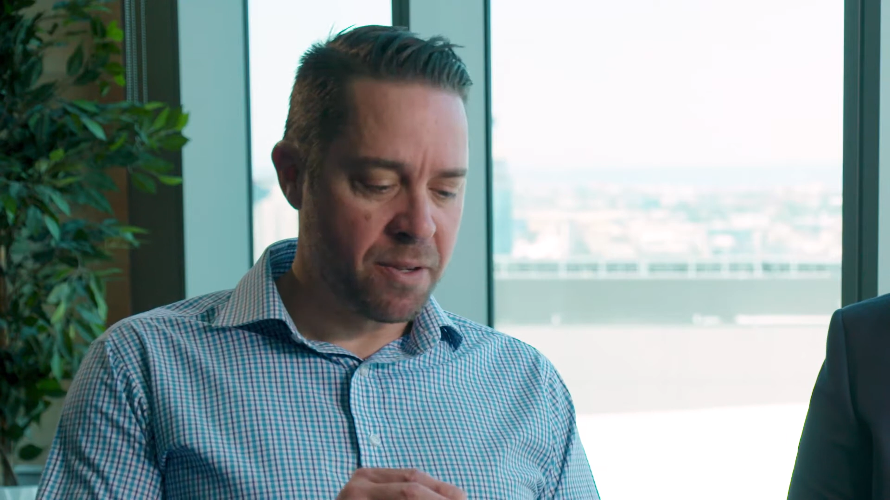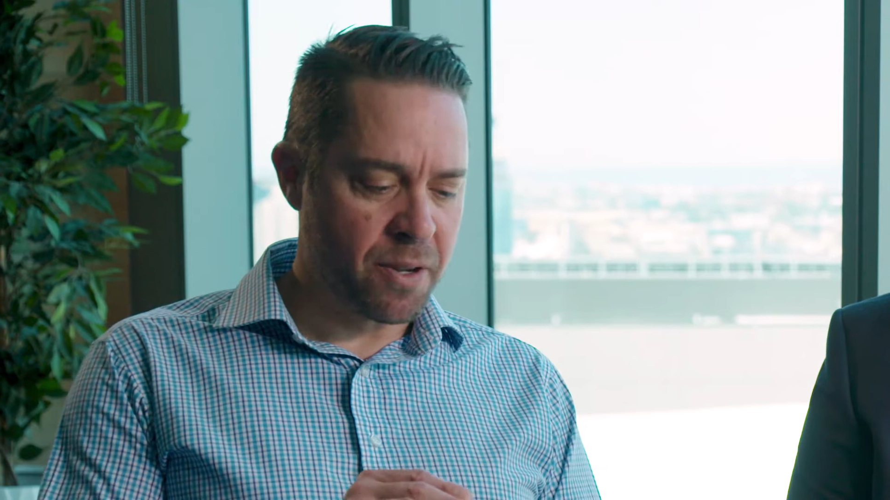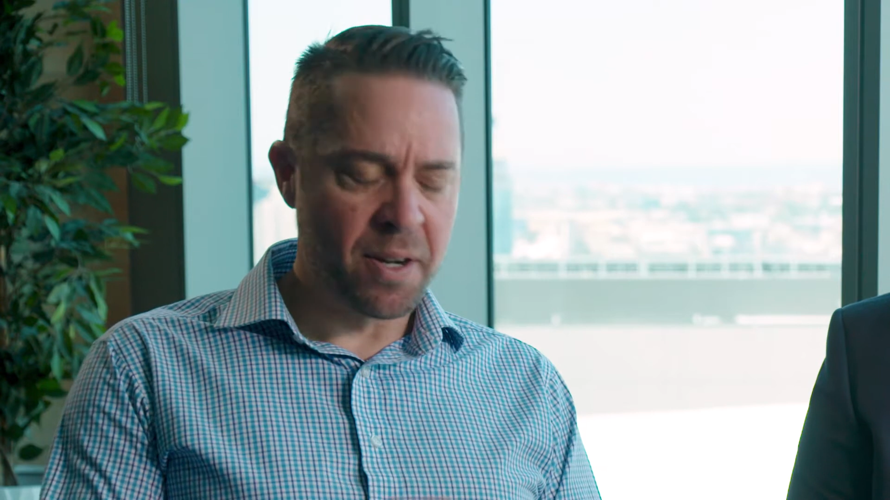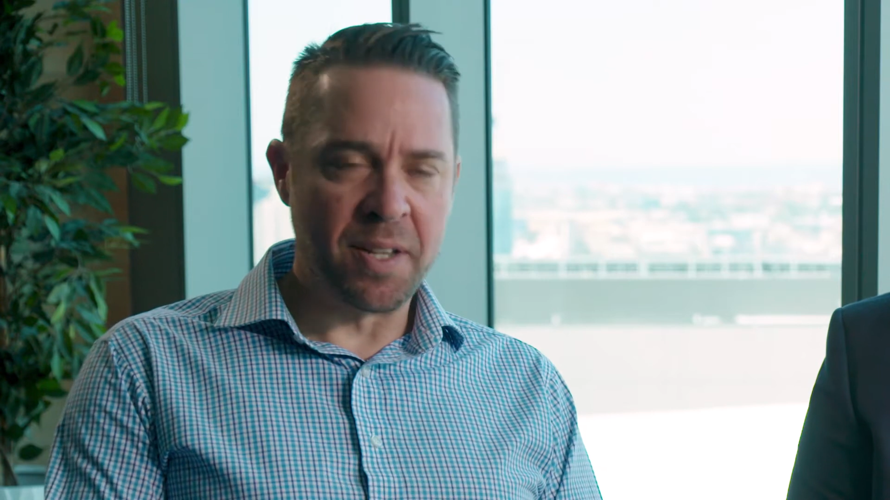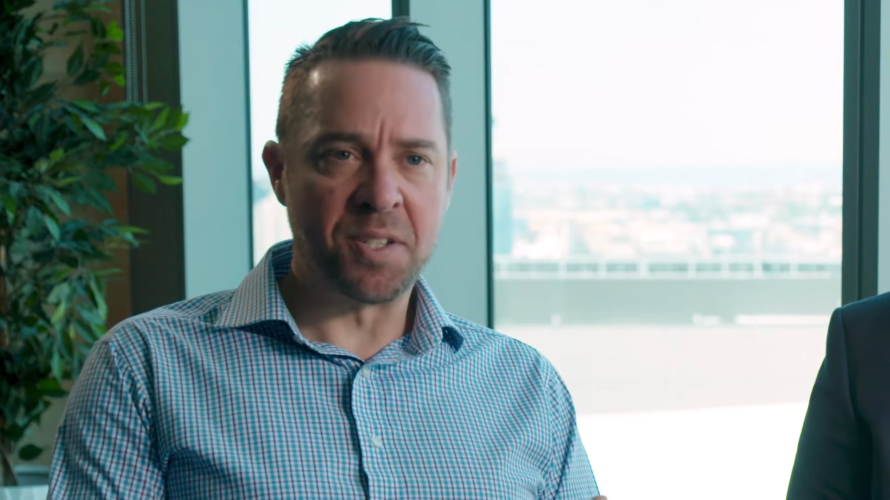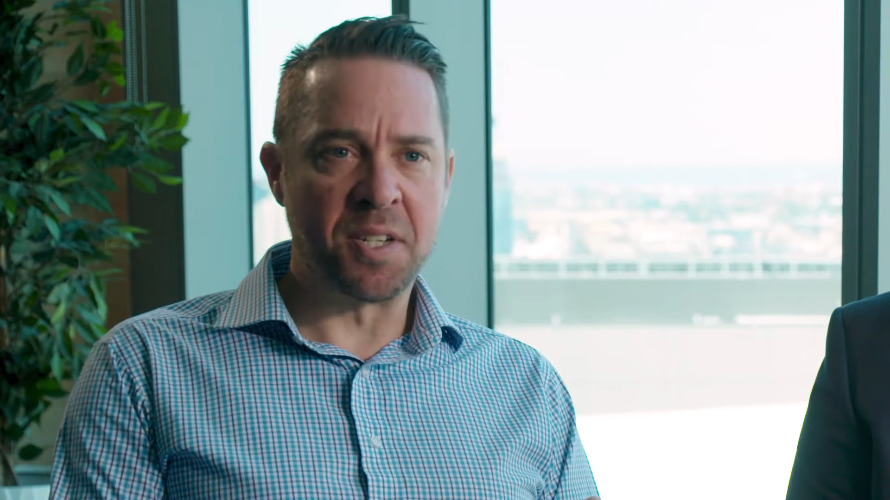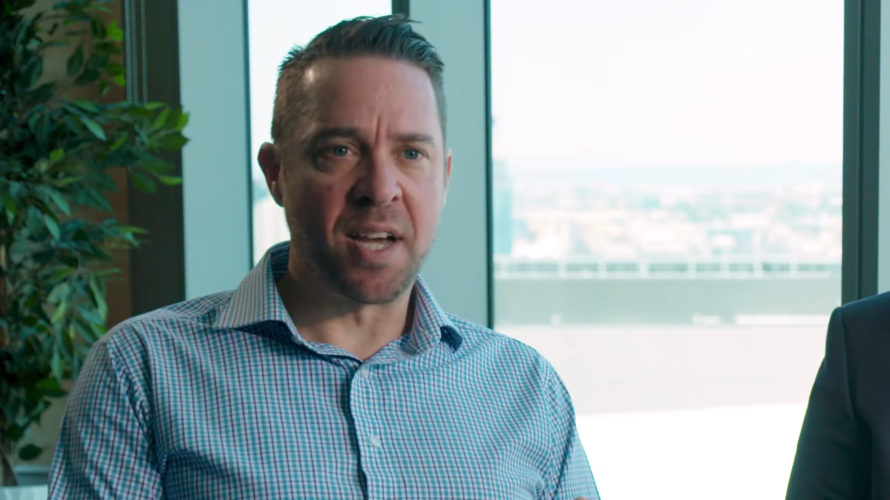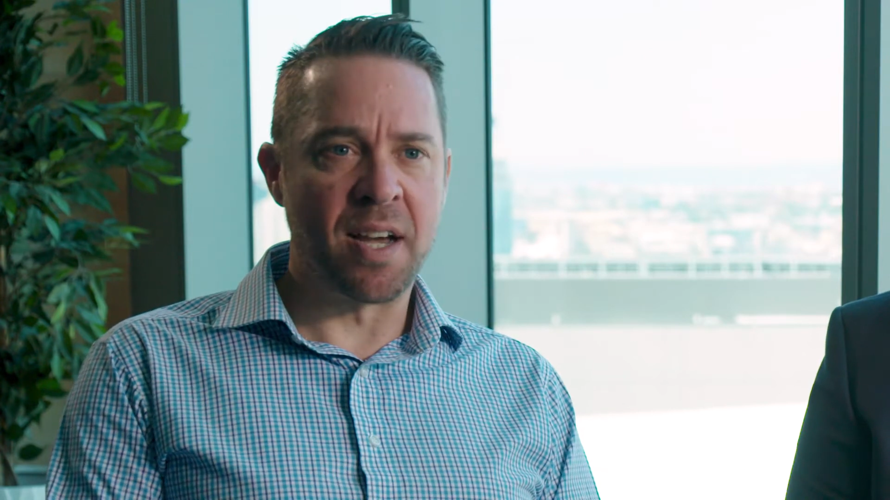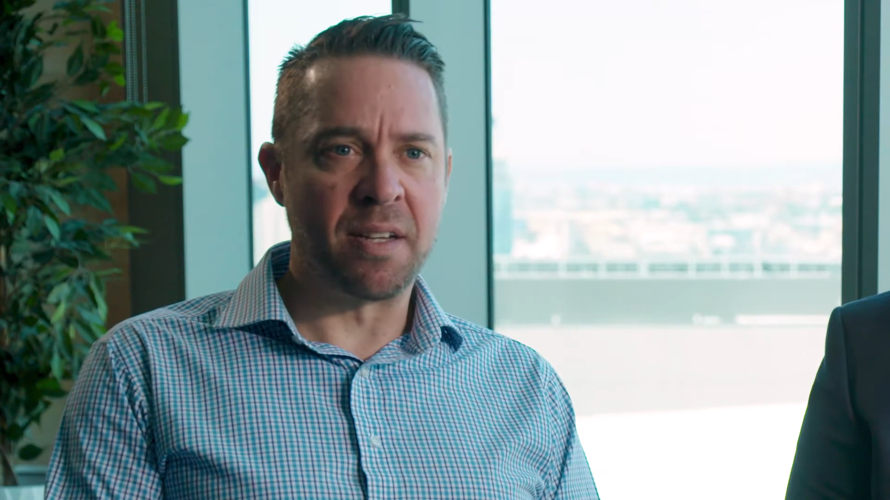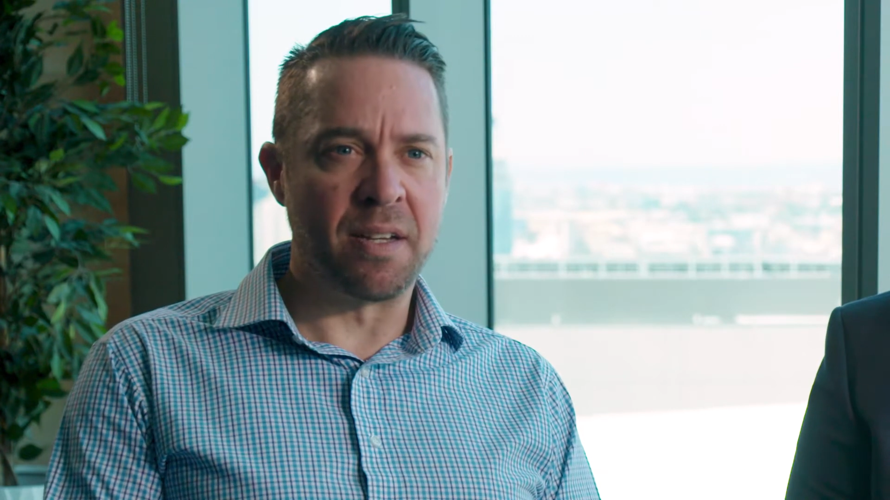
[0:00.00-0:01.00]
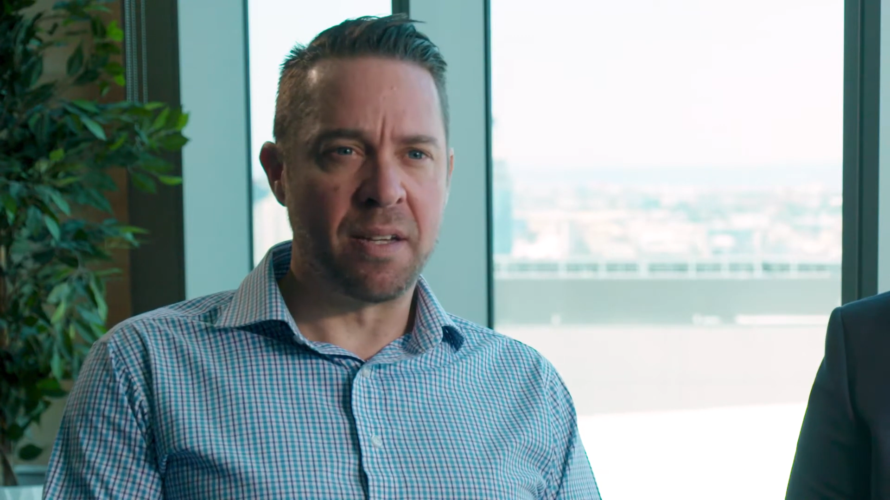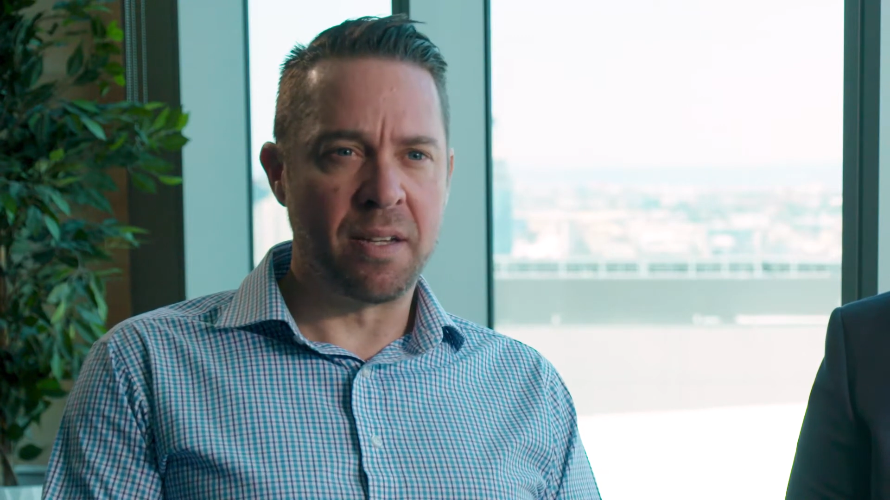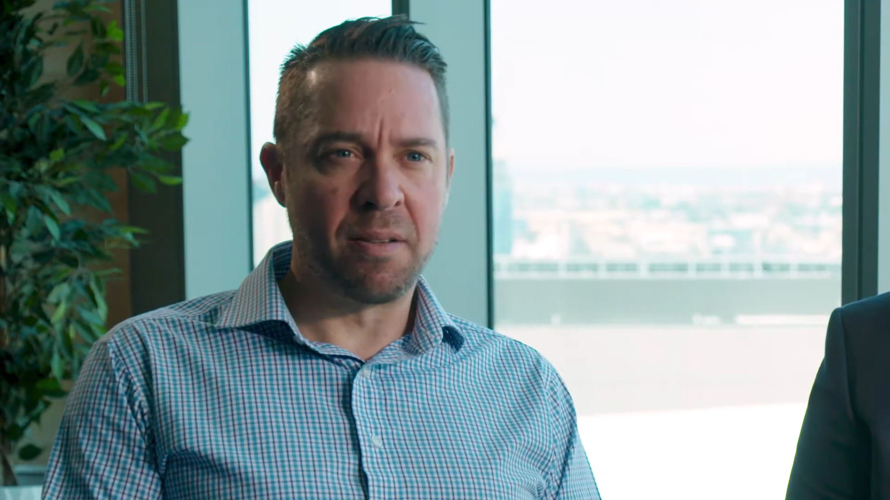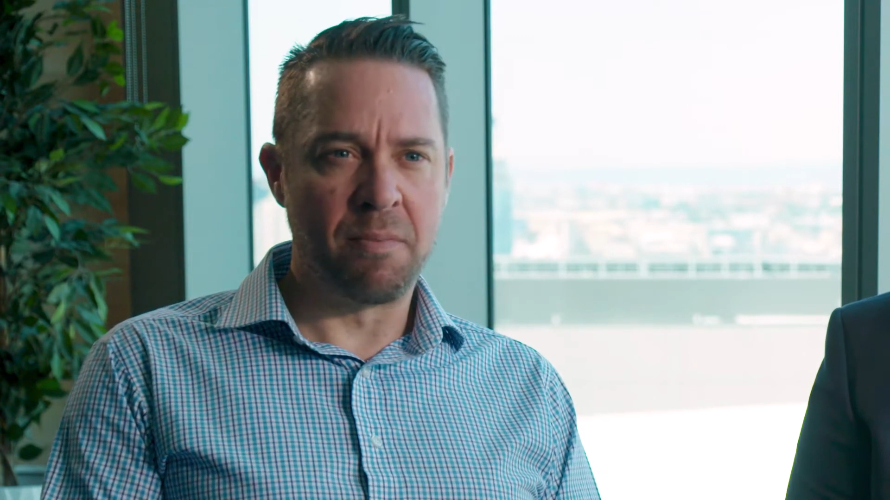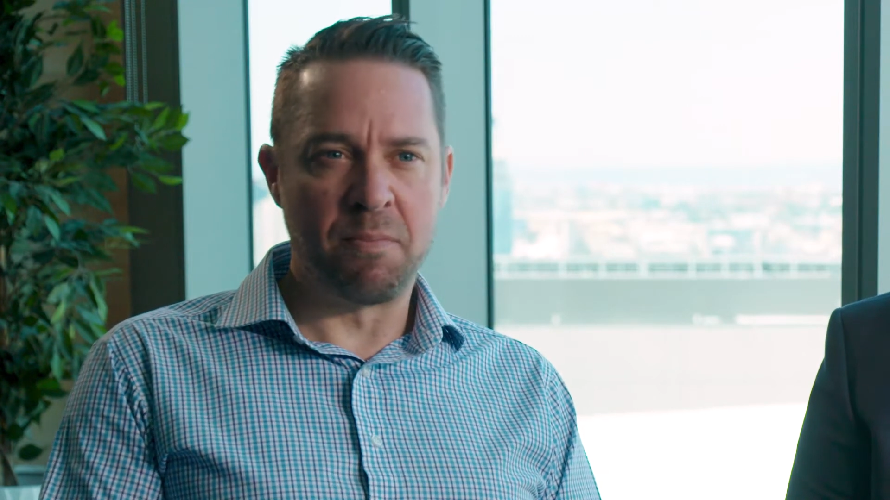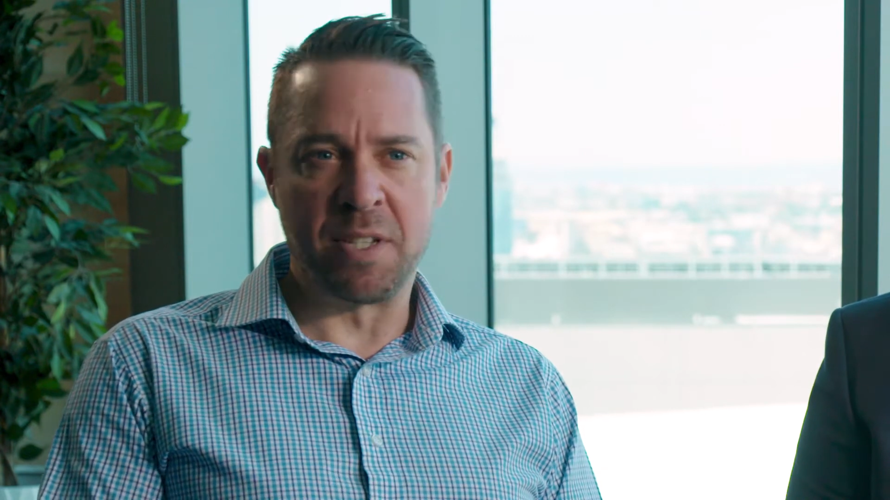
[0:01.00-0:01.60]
not only is the data